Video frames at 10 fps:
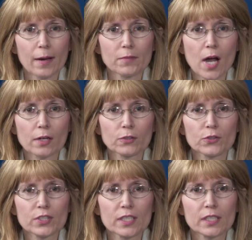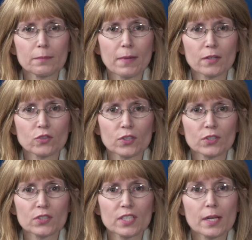I'm Dr. Cindy
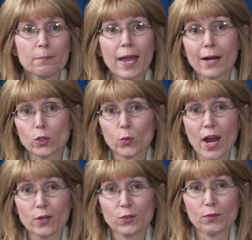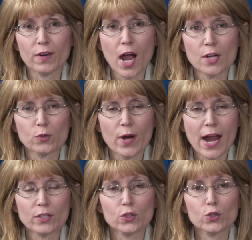Mencius, the Impact Director of
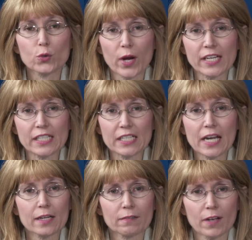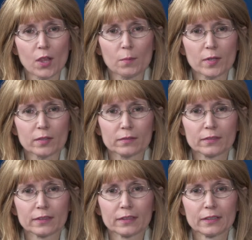Contractor Training and Development.
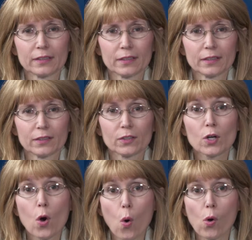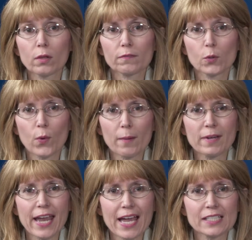The goal of the
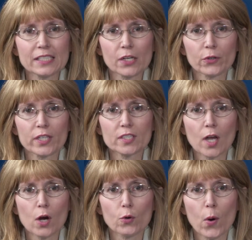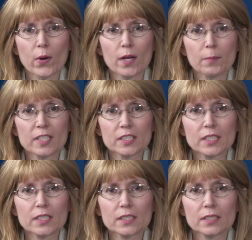webcast series on growing a
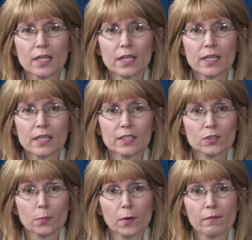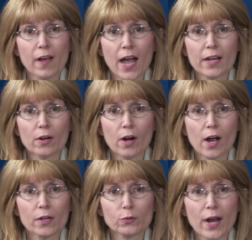business is to provide our
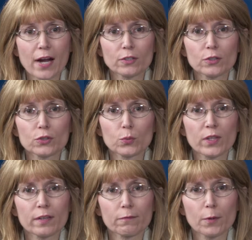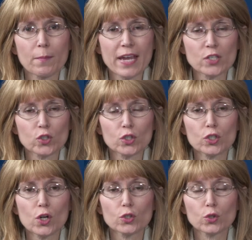contractors with
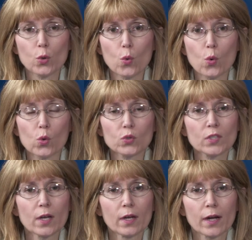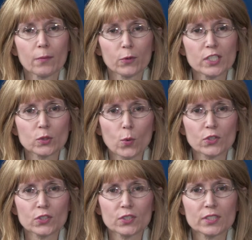information, tools, and
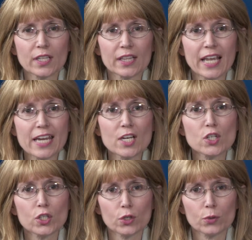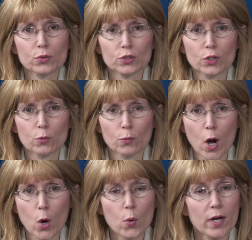resources that they can use to
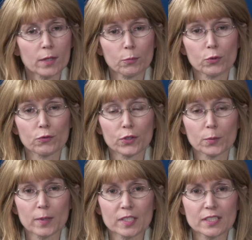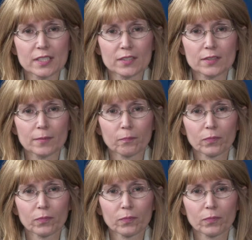grow and improve their business.